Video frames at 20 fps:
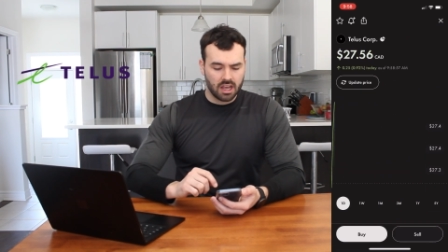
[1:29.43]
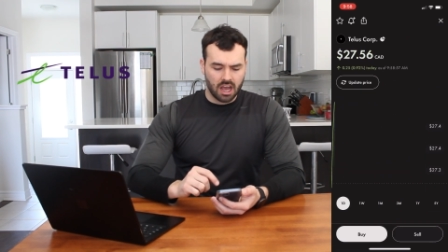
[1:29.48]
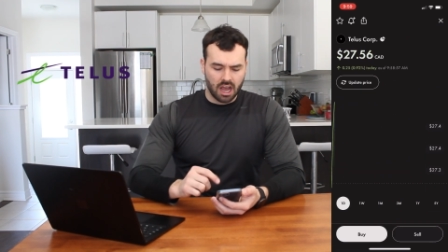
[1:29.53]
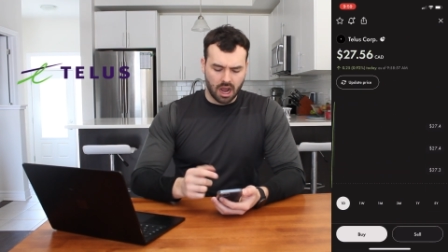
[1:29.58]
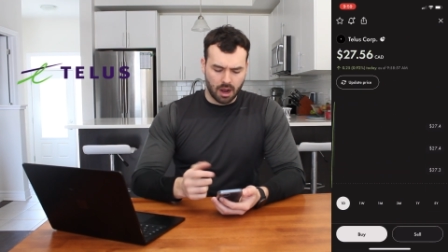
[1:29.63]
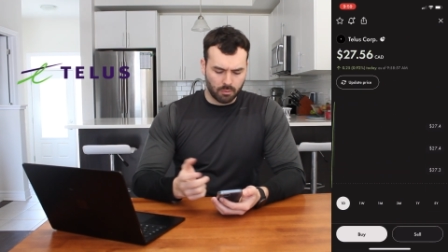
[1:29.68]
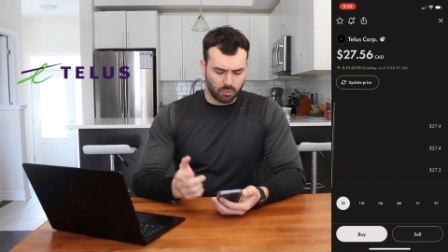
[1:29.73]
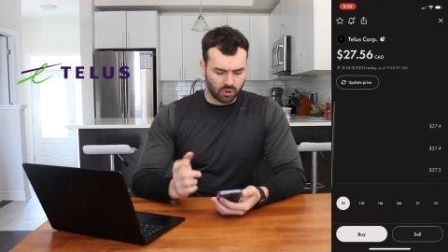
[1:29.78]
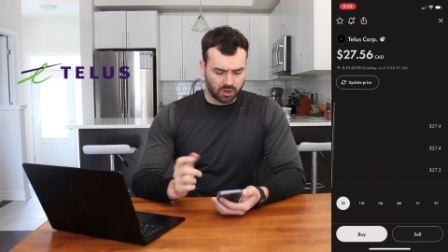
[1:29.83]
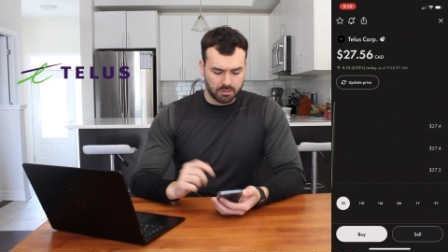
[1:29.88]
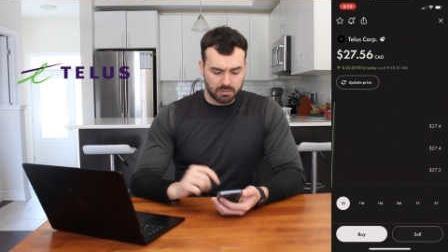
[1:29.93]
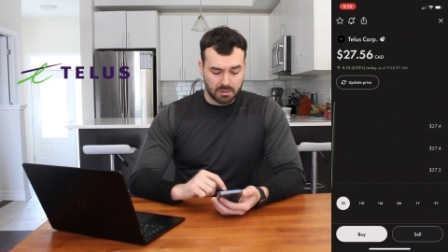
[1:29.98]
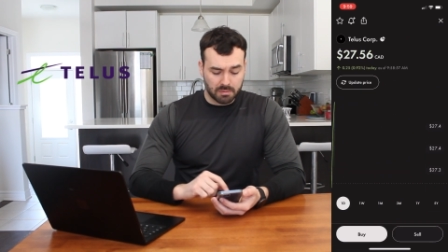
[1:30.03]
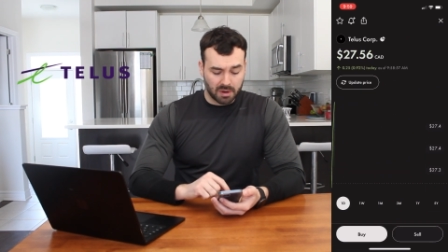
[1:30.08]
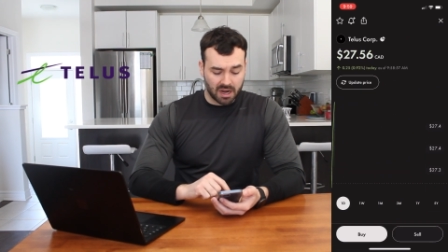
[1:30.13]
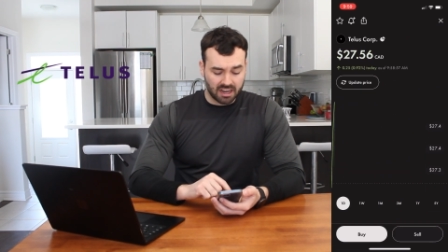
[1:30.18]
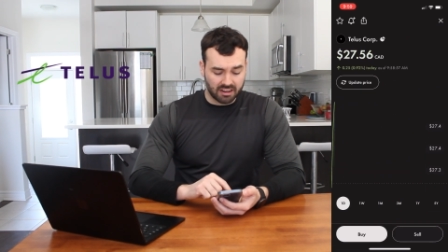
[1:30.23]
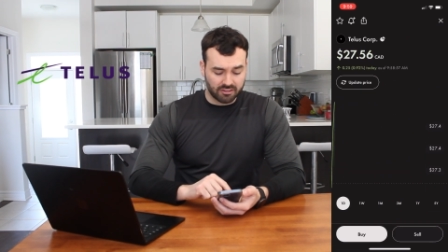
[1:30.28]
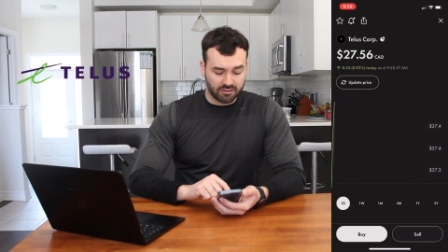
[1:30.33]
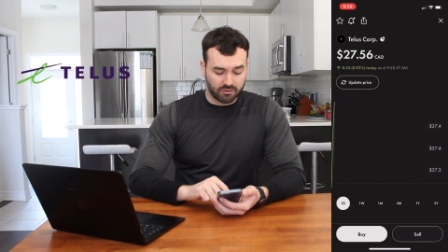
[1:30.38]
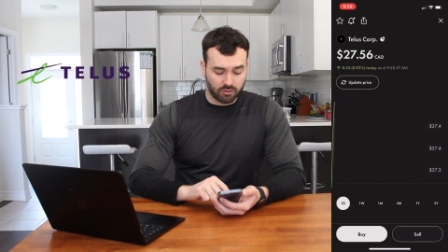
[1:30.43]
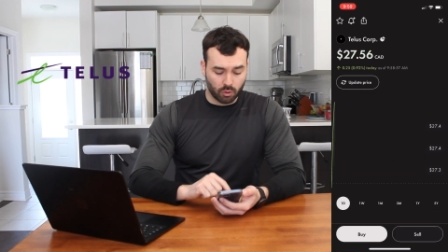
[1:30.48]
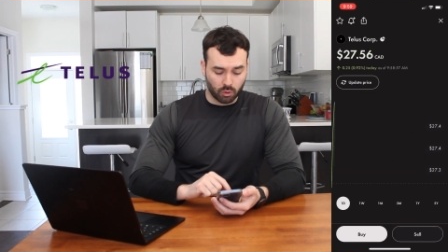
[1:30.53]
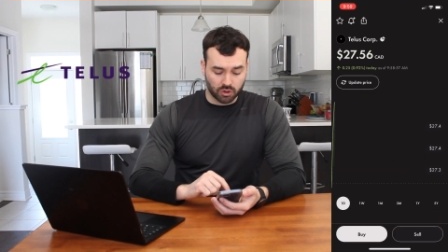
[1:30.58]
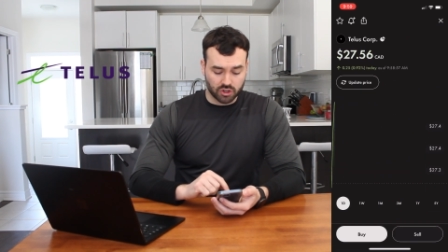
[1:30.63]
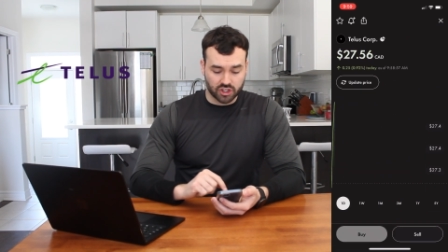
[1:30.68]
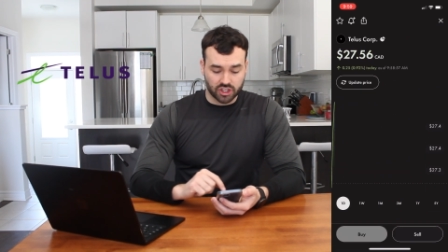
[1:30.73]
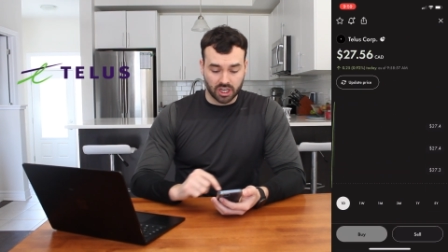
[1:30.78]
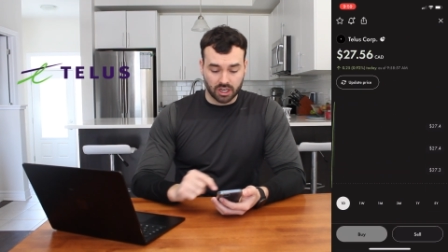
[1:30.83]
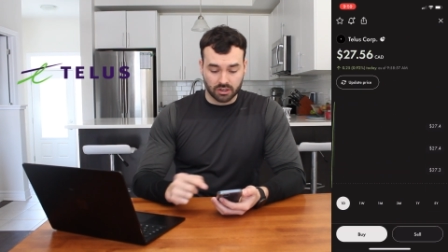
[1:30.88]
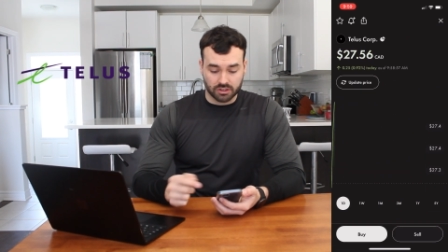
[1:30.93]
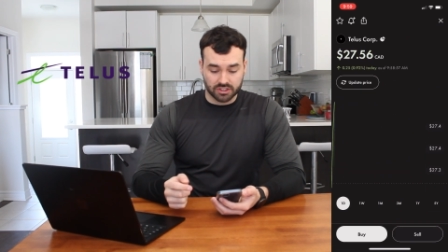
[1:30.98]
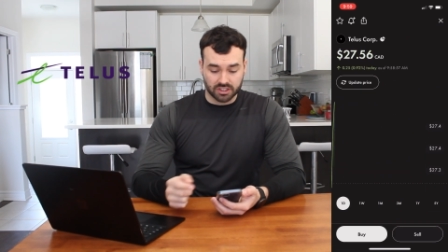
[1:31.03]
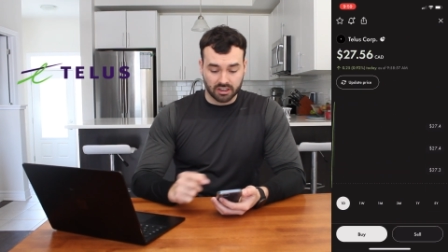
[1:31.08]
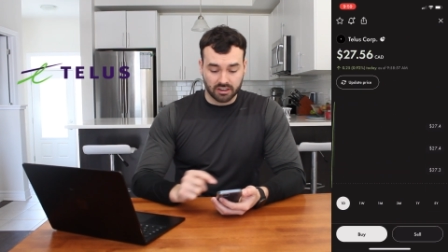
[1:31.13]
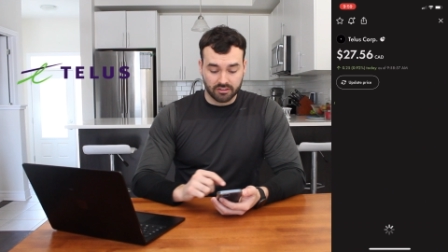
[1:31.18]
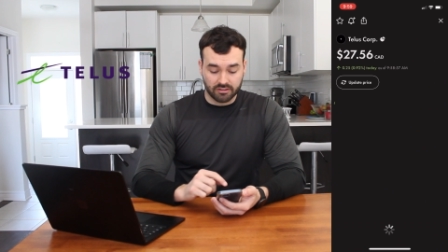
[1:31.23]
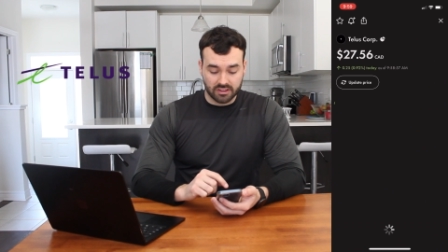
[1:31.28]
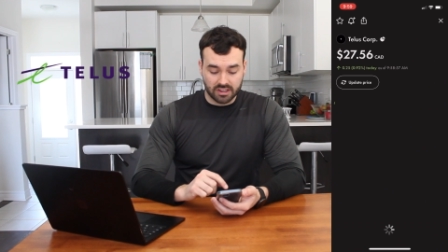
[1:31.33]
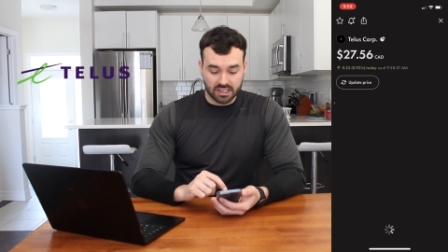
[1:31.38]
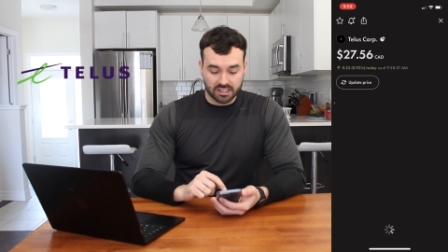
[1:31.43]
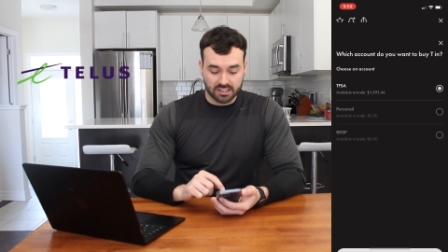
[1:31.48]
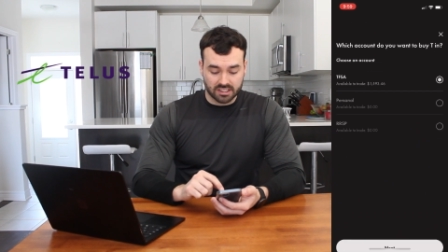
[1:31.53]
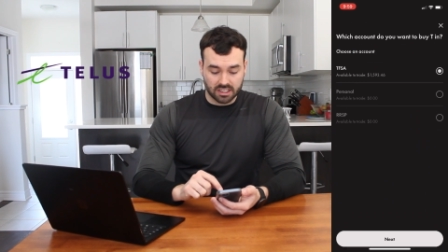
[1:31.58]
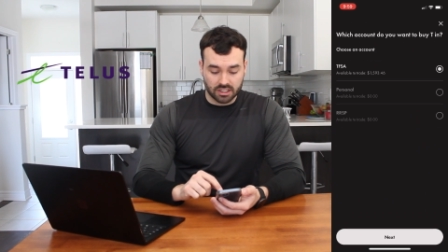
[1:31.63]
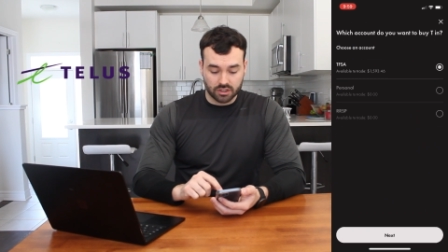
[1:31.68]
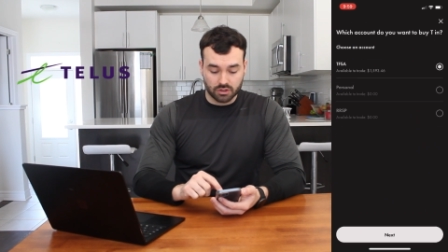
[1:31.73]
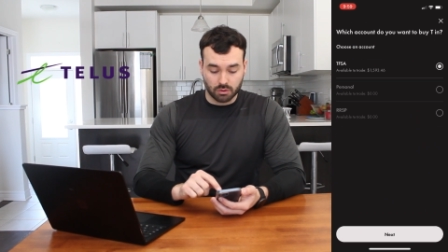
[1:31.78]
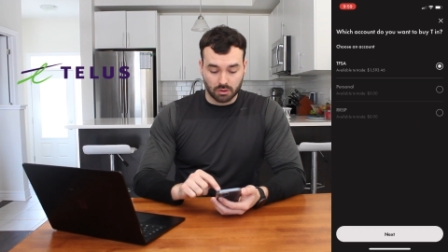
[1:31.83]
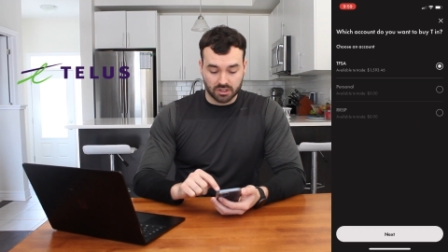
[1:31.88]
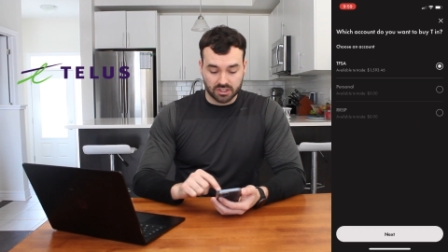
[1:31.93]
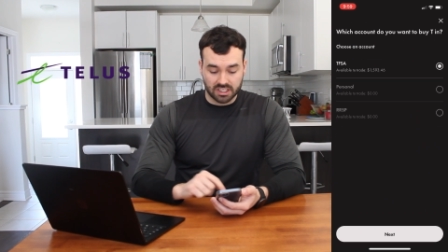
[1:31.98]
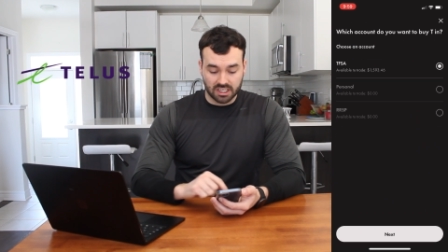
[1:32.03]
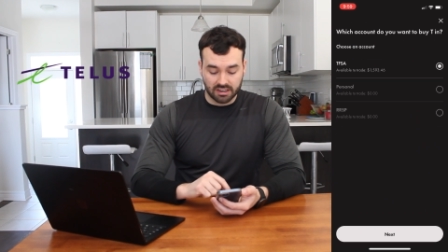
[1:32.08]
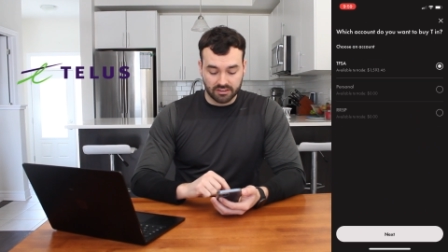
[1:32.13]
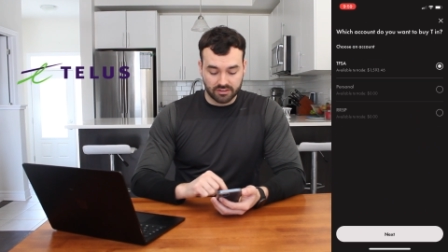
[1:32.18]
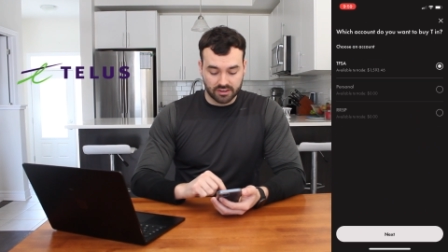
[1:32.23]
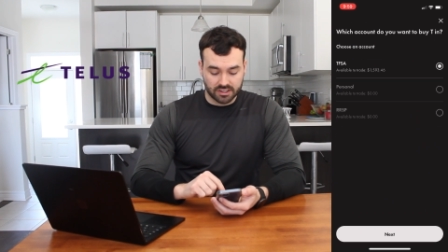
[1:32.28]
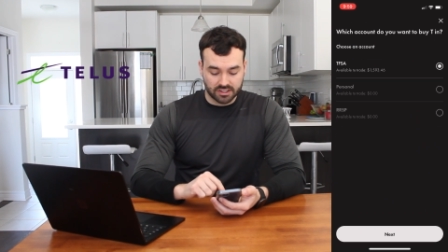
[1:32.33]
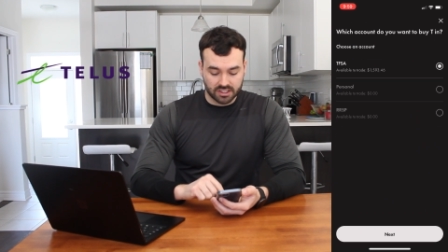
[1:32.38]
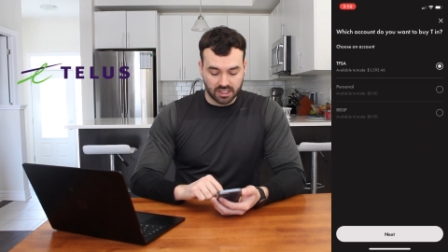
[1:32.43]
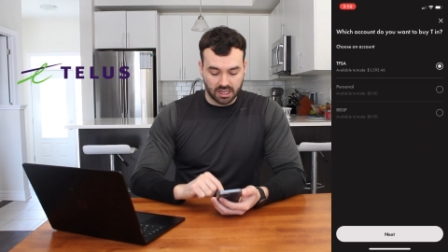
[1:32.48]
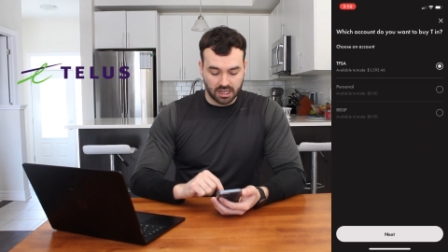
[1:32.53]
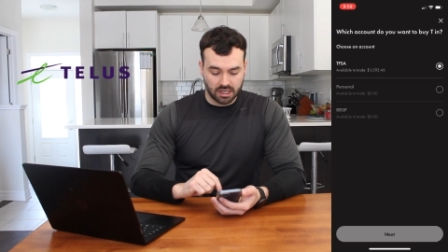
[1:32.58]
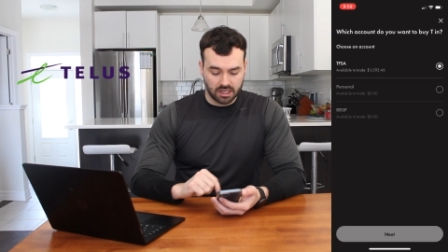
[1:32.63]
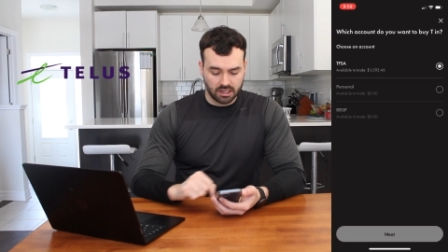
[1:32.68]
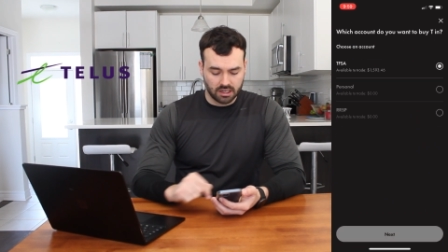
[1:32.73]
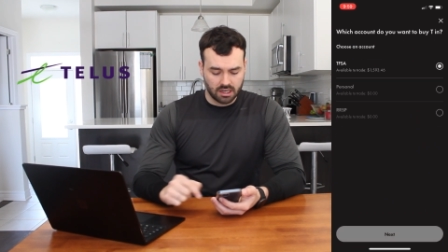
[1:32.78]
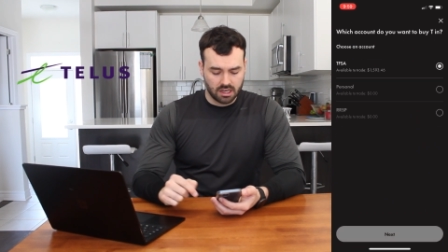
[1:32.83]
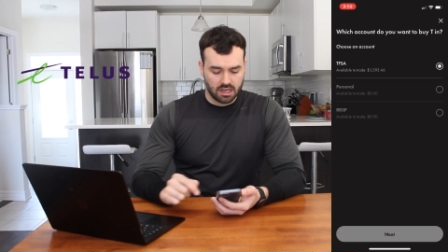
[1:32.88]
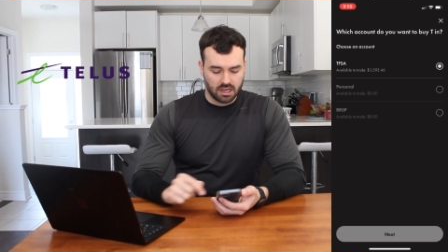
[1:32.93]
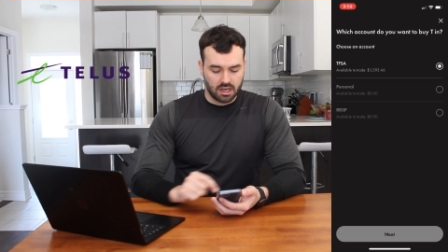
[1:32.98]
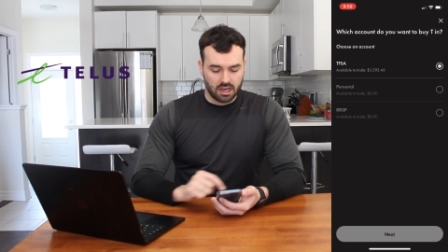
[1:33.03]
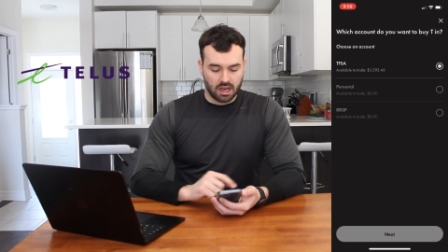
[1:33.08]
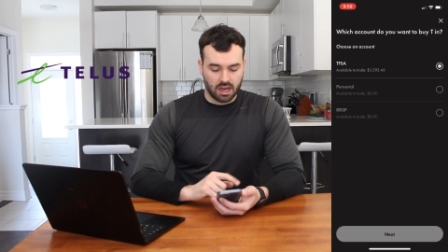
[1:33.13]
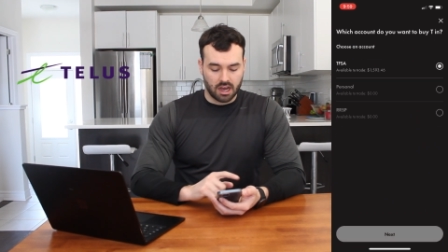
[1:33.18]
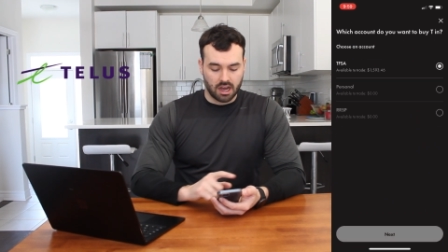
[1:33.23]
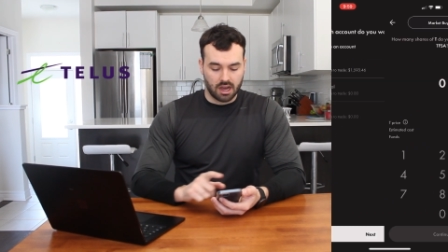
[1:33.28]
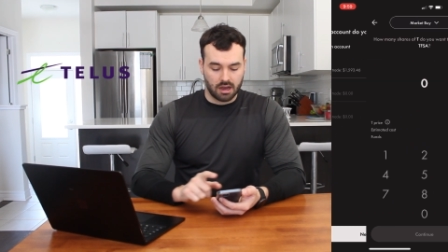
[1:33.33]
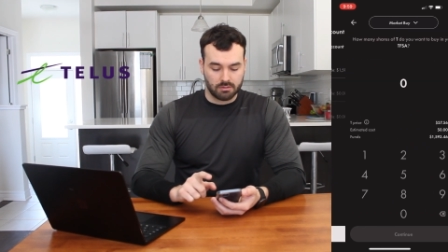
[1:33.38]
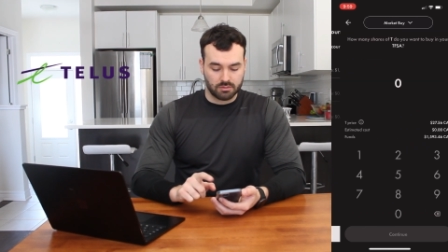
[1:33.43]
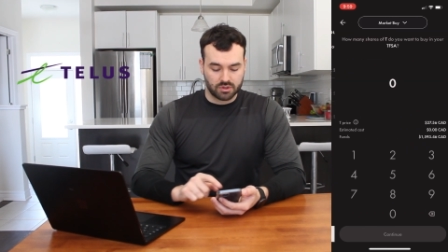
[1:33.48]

We're going to be buying 4 shares of this into our TFSA.